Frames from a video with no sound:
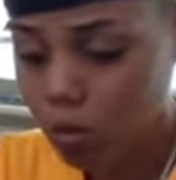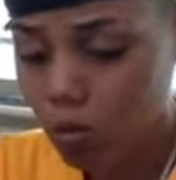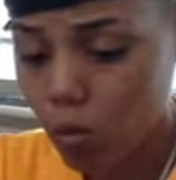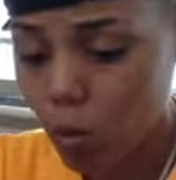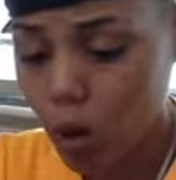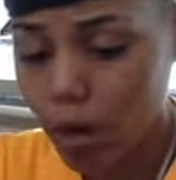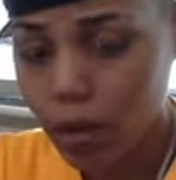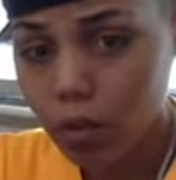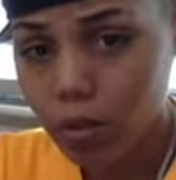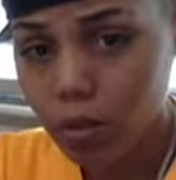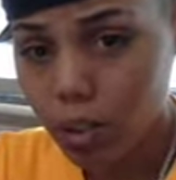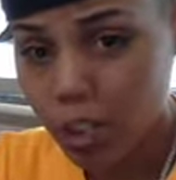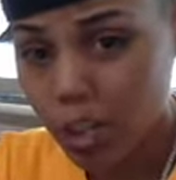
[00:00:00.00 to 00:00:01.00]
Why?
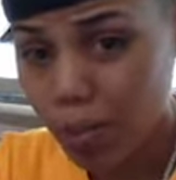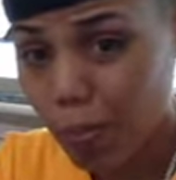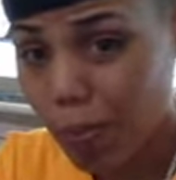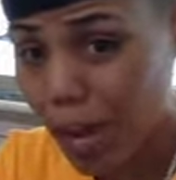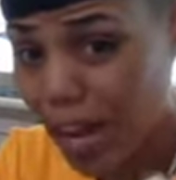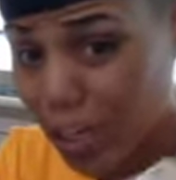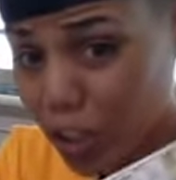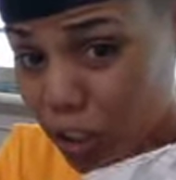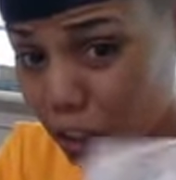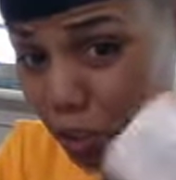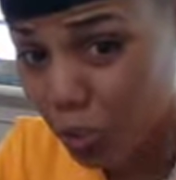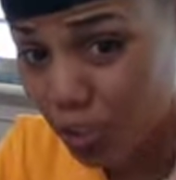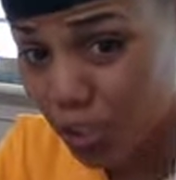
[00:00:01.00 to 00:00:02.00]
She had a passionate
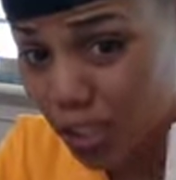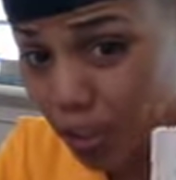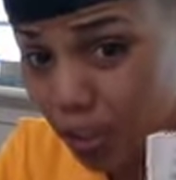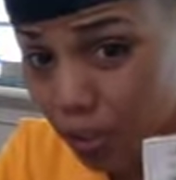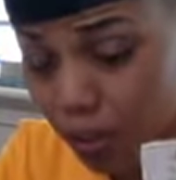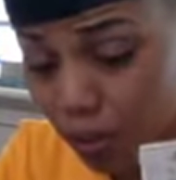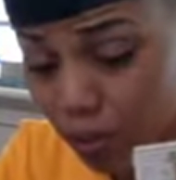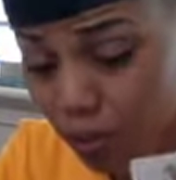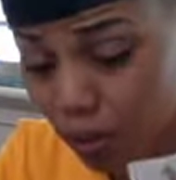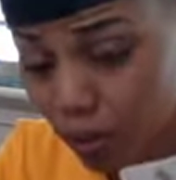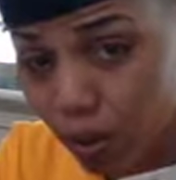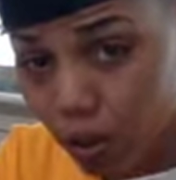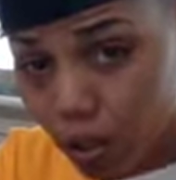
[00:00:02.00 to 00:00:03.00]
new beginning coming her
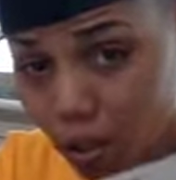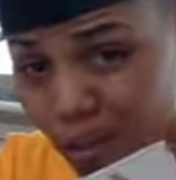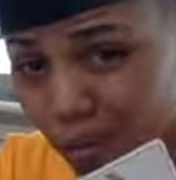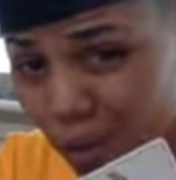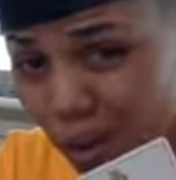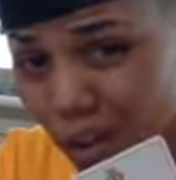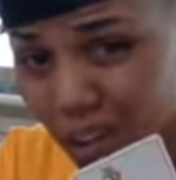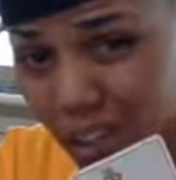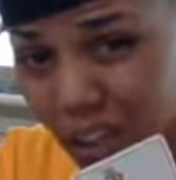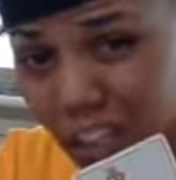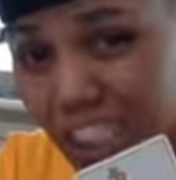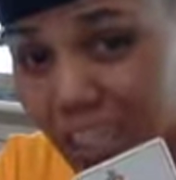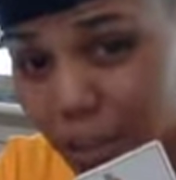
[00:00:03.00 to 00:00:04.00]
way. Why? Because
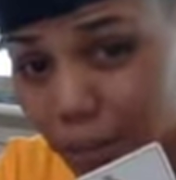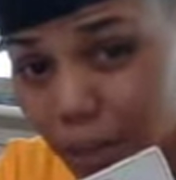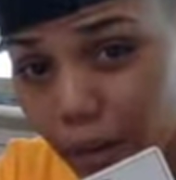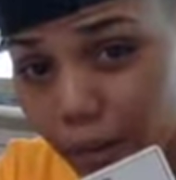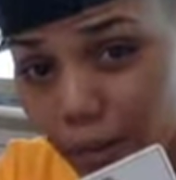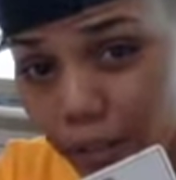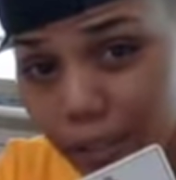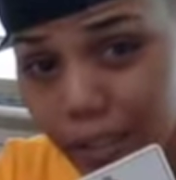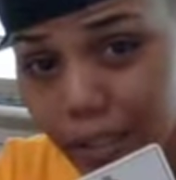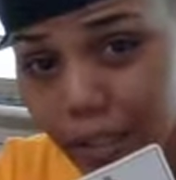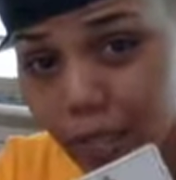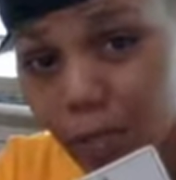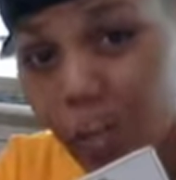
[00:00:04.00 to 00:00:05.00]
she manifested
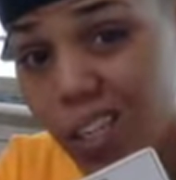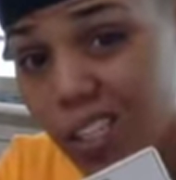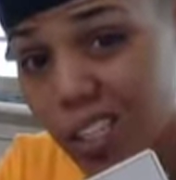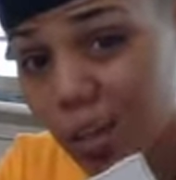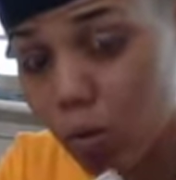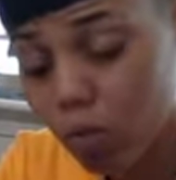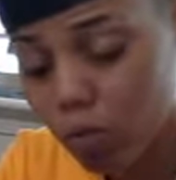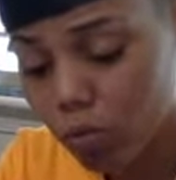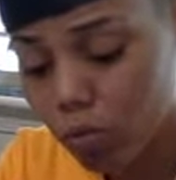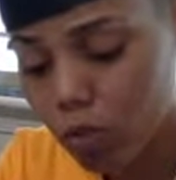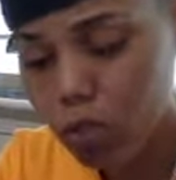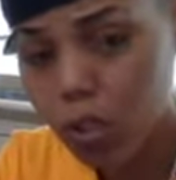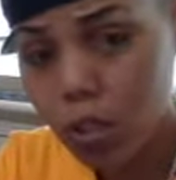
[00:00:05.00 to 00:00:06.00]
this for herself.
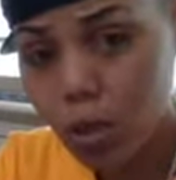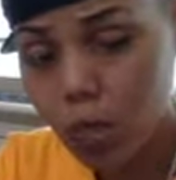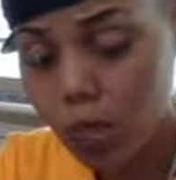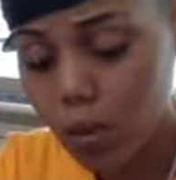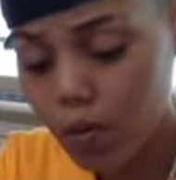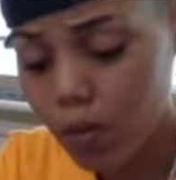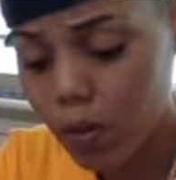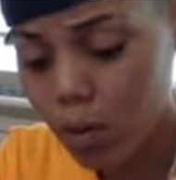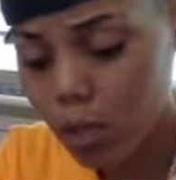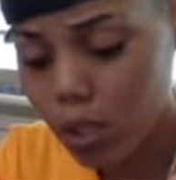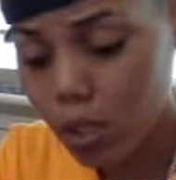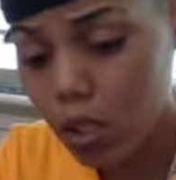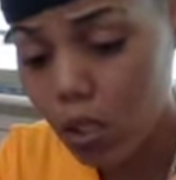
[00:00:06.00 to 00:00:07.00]
Self love. That's why I
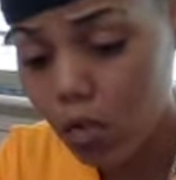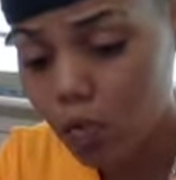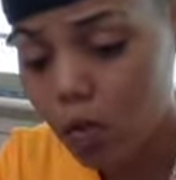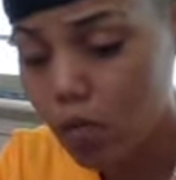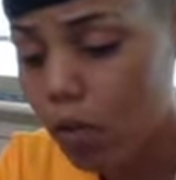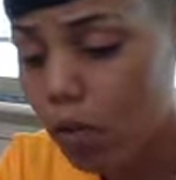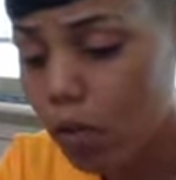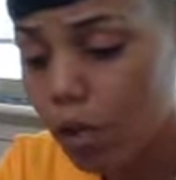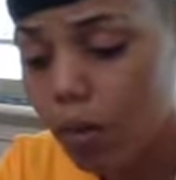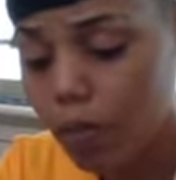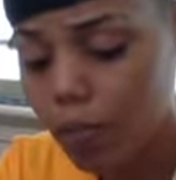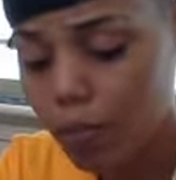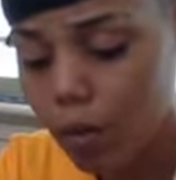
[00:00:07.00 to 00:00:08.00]
say self love all the
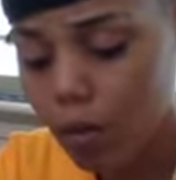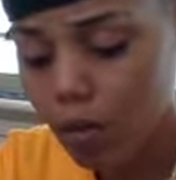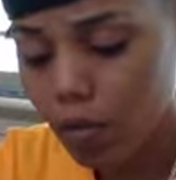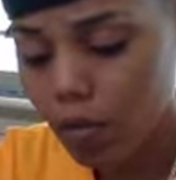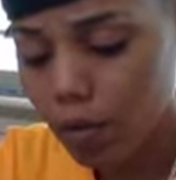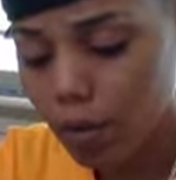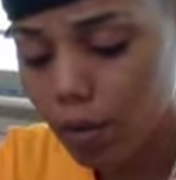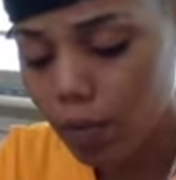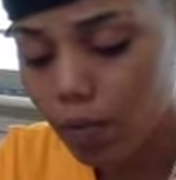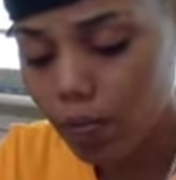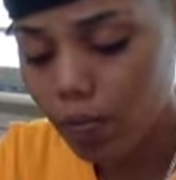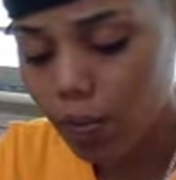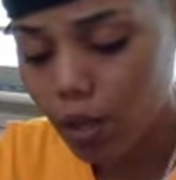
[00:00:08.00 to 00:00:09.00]
time right?
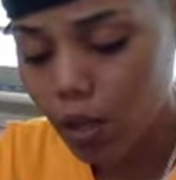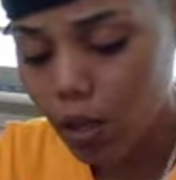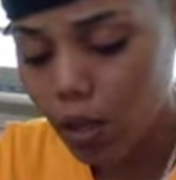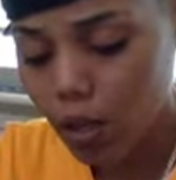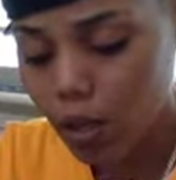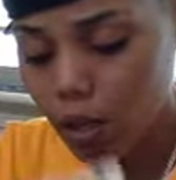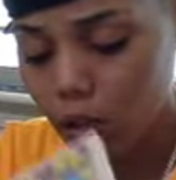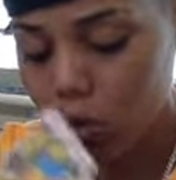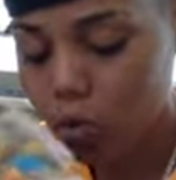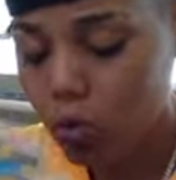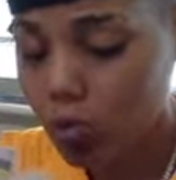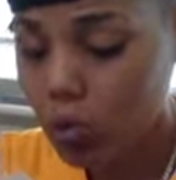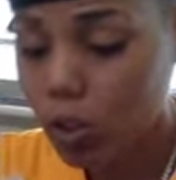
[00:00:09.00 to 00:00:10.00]
And excuse
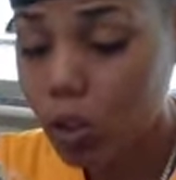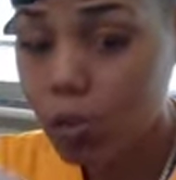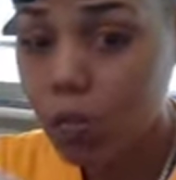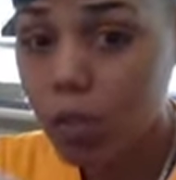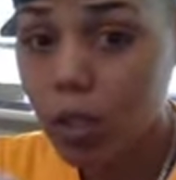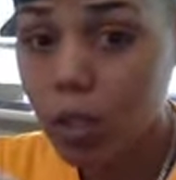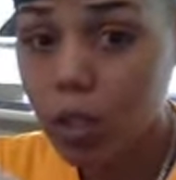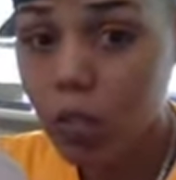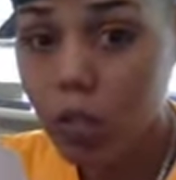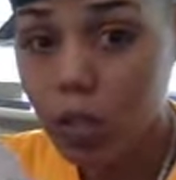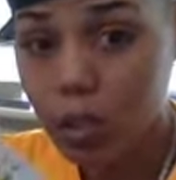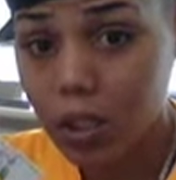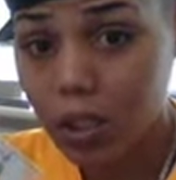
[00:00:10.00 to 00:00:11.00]
me, but she's being
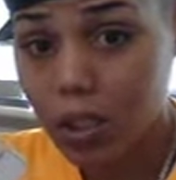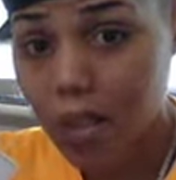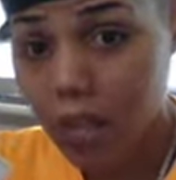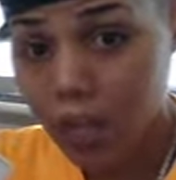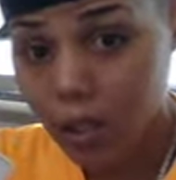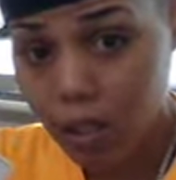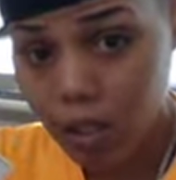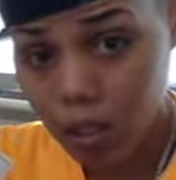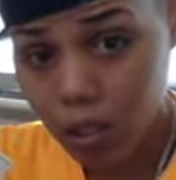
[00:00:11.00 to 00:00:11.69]
spiritually guided